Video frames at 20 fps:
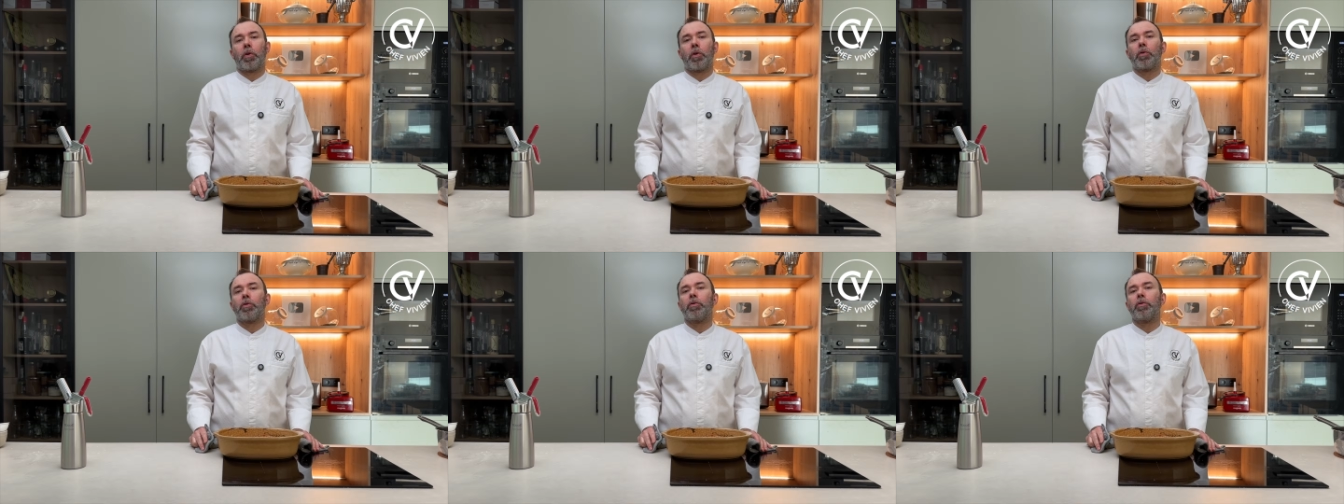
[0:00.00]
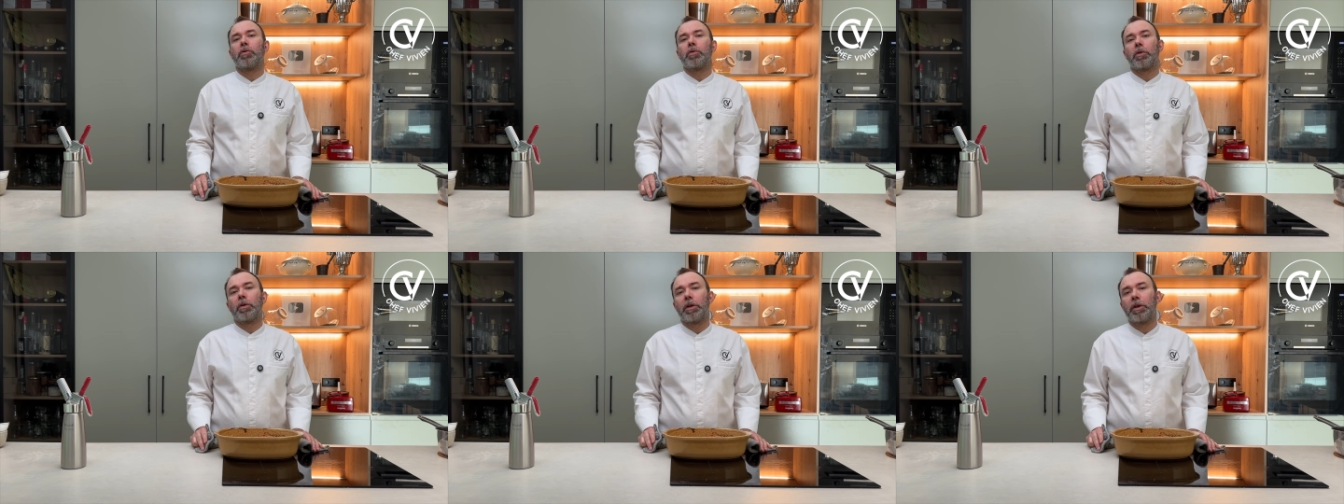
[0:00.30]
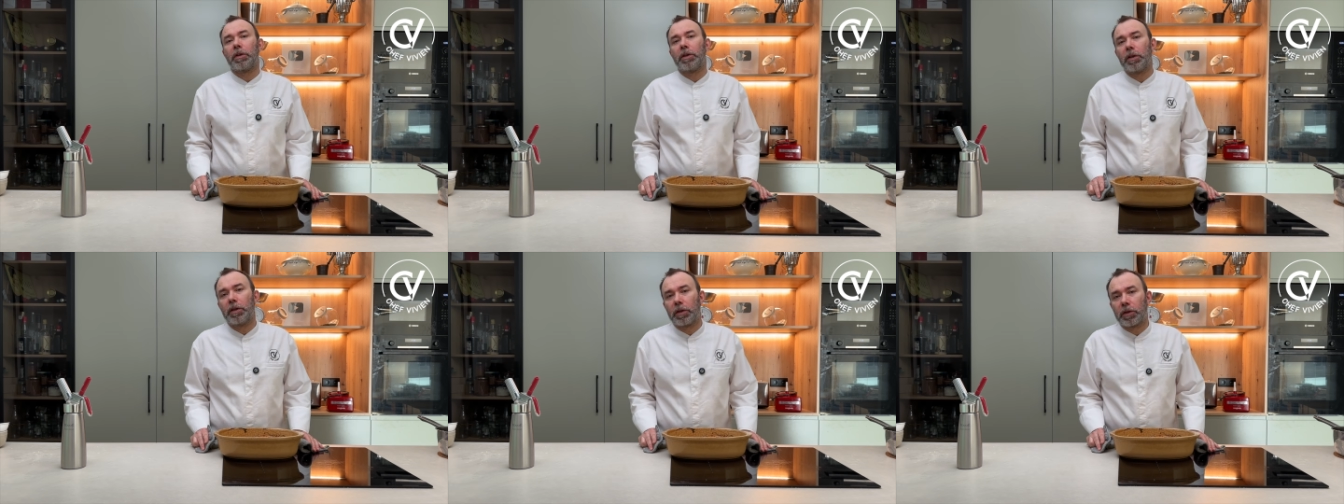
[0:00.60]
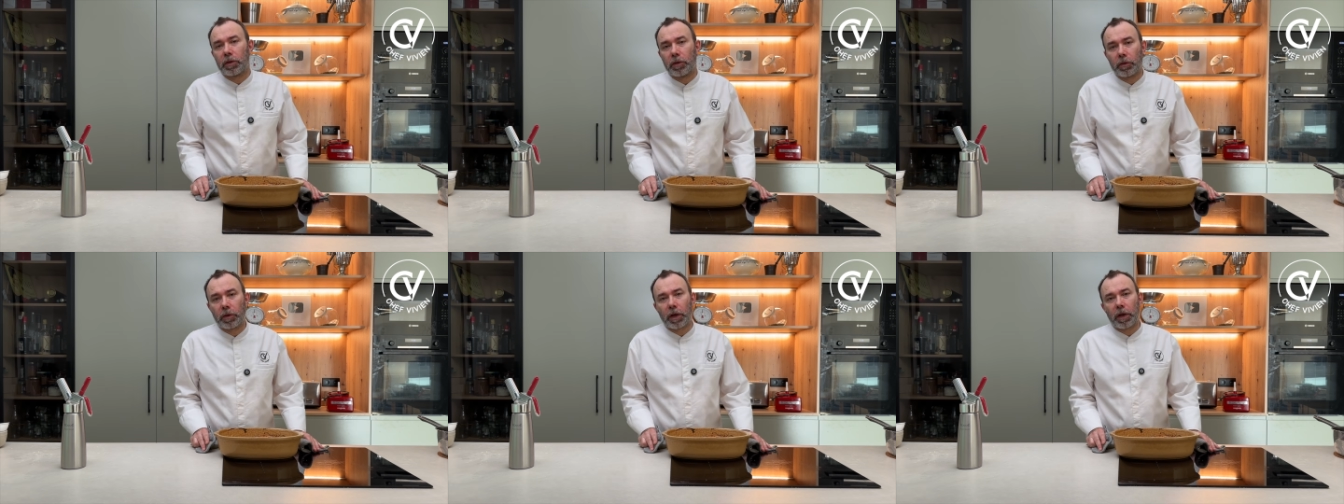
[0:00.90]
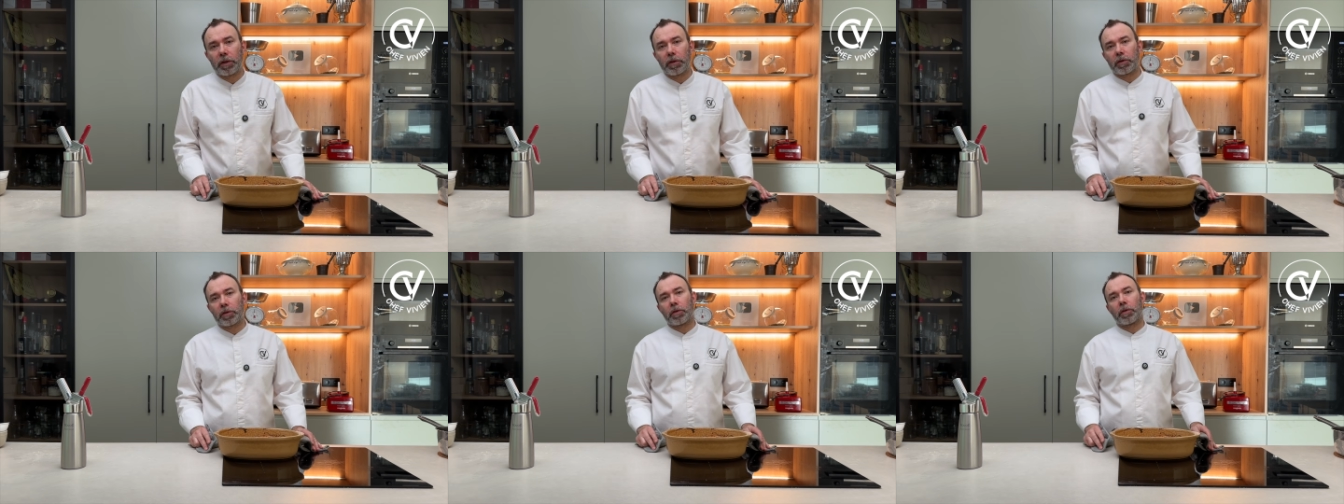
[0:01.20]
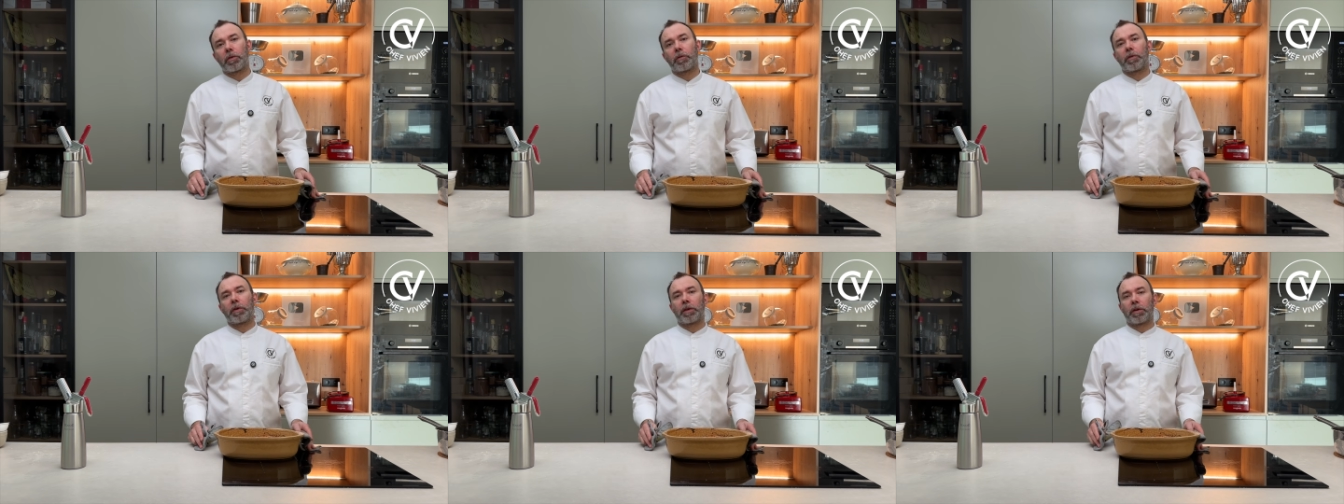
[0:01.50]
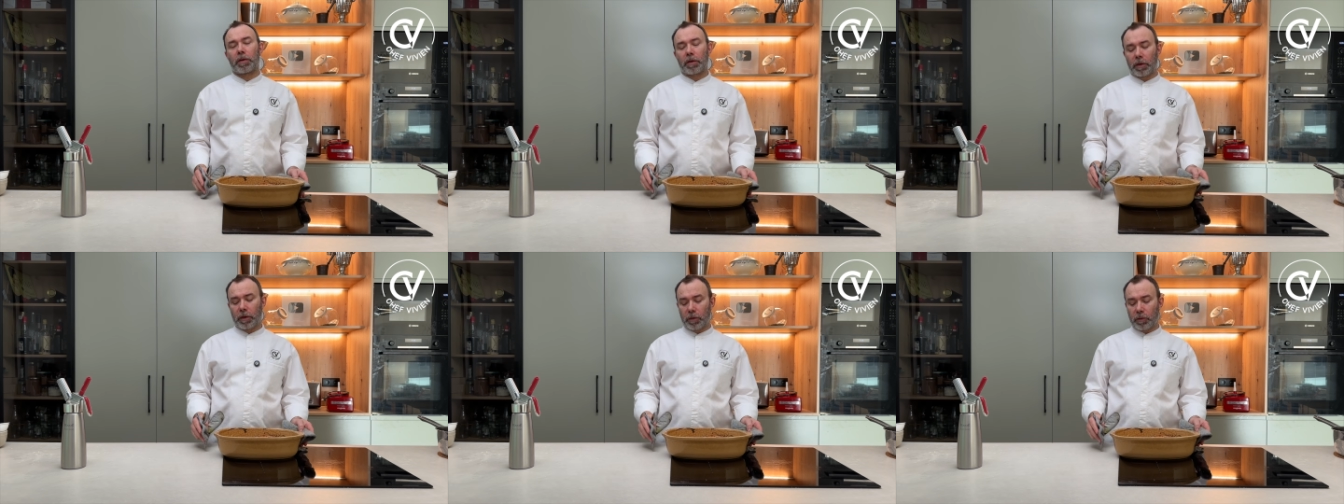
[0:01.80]
usually this you can serve
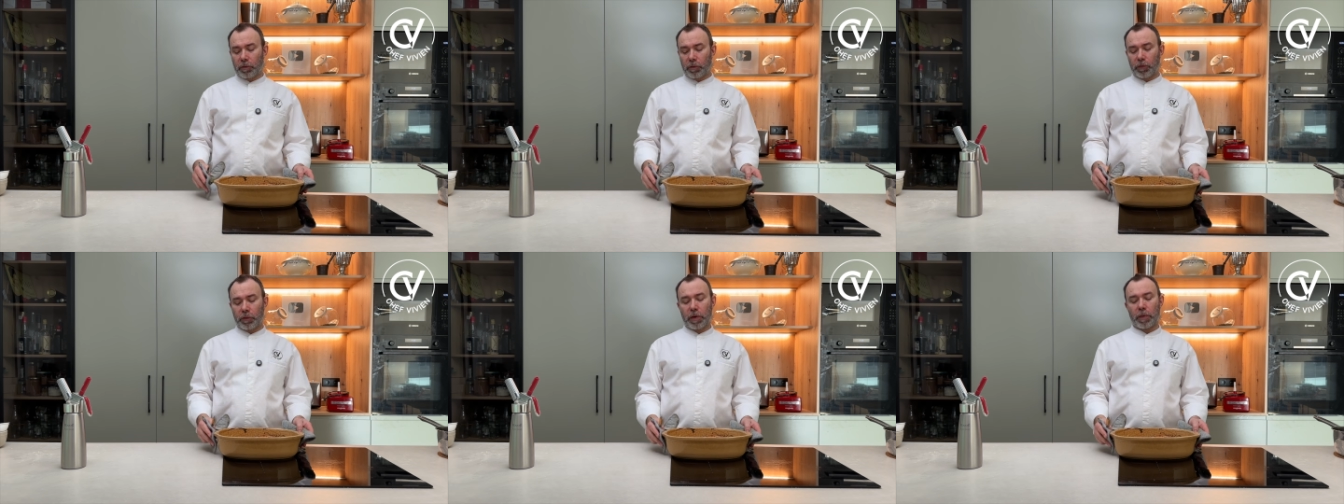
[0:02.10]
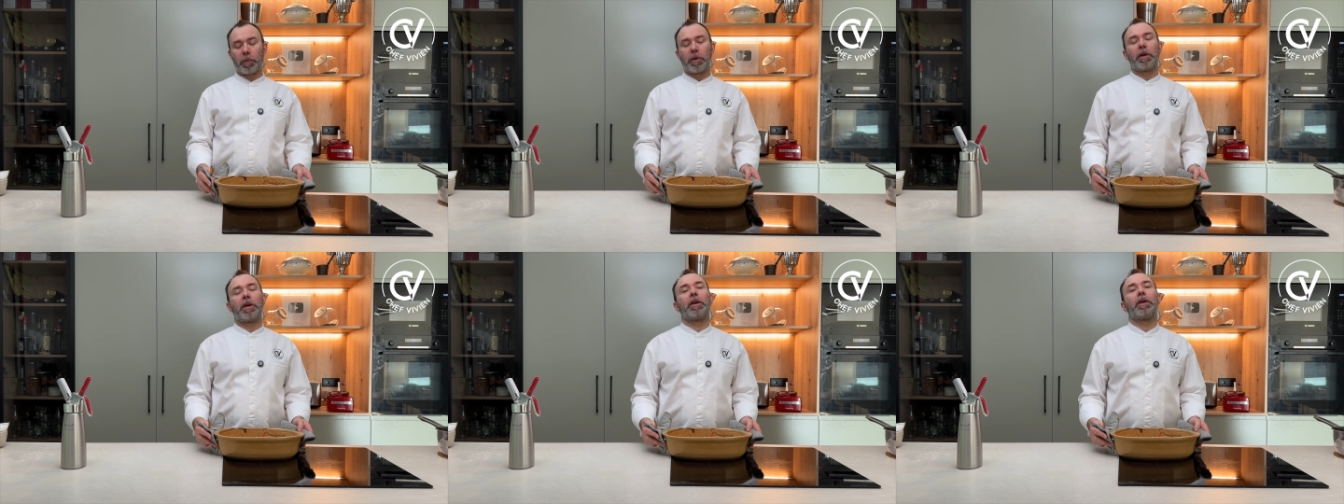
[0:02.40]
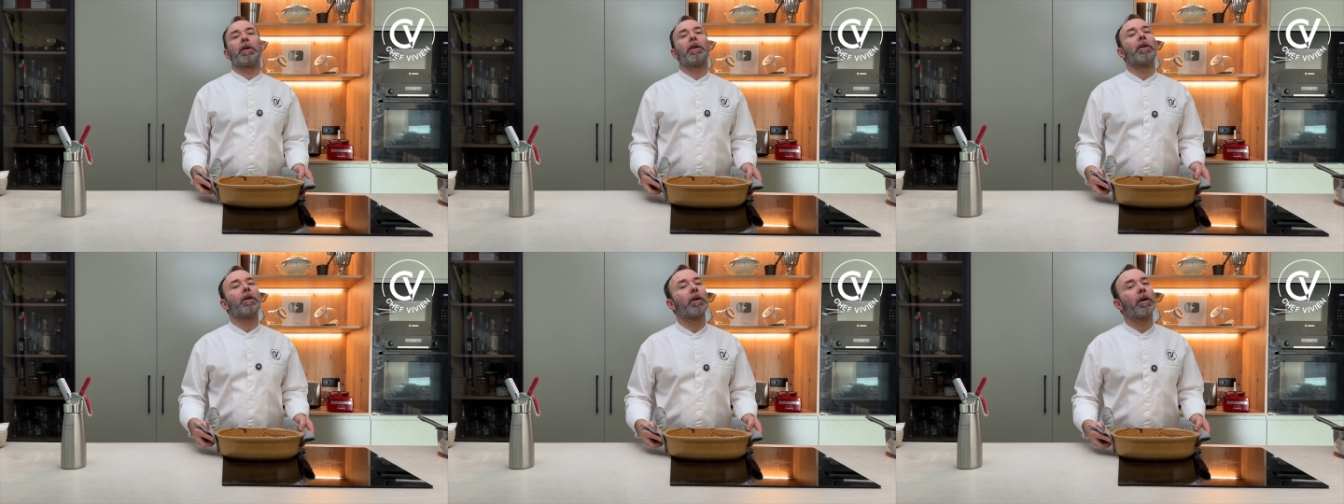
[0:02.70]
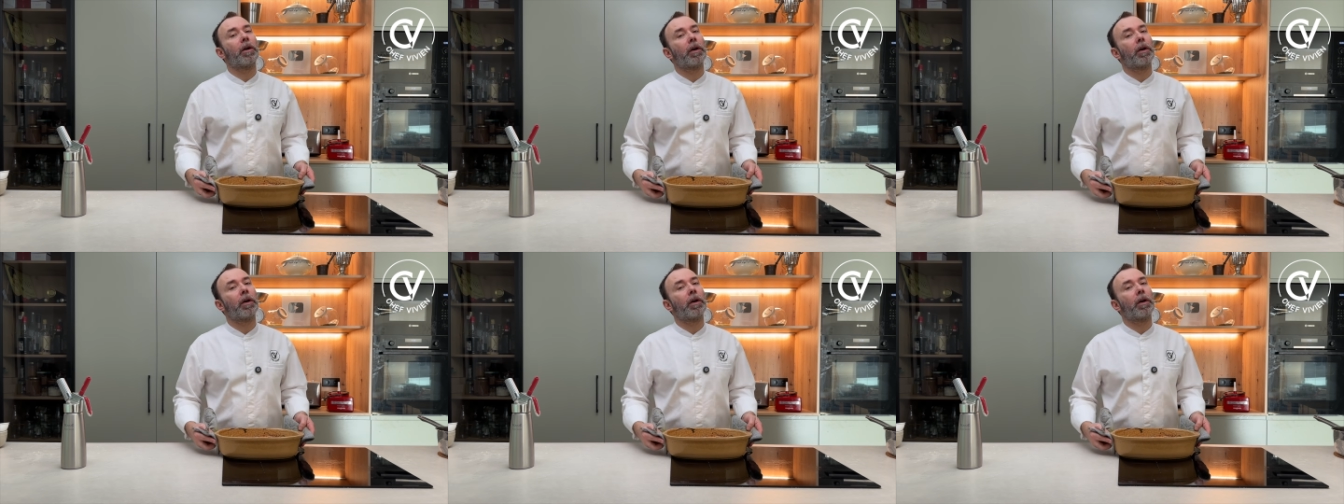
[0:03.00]
it in your family